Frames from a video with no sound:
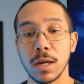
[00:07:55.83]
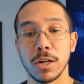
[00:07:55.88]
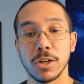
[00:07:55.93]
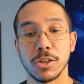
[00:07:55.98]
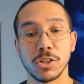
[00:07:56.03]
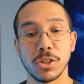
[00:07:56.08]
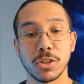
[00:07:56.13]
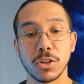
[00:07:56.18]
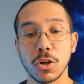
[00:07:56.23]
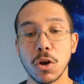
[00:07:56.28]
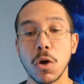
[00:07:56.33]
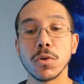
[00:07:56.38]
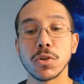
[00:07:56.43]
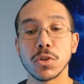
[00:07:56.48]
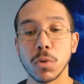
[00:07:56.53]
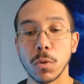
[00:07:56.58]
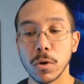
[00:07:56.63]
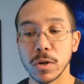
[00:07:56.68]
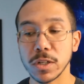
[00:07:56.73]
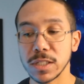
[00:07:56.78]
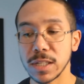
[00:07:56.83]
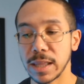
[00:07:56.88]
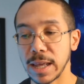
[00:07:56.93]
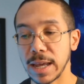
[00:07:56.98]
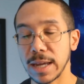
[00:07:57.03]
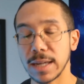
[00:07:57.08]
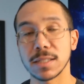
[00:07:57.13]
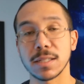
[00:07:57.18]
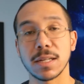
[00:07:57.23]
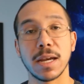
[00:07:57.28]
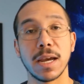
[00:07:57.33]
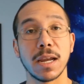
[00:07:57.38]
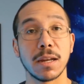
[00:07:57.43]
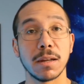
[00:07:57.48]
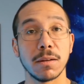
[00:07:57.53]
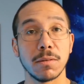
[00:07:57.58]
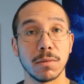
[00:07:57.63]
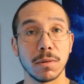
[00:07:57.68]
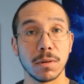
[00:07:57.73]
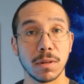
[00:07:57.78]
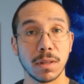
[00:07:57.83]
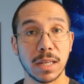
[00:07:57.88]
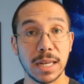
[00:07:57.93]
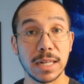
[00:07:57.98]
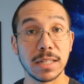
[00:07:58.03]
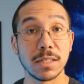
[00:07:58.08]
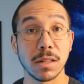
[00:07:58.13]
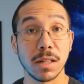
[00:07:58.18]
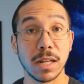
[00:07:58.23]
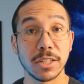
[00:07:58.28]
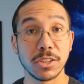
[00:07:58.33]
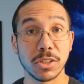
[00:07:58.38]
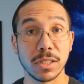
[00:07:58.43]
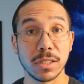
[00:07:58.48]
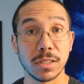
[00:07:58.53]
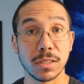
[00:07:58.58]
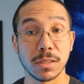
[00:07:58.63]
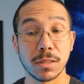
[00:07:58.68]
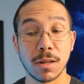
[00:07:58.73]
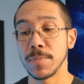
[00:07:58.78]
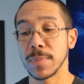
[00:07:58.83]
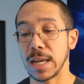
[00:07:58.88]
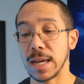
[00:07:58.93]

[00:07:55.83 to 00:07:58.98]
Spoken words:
should go towards things like kids' lunches.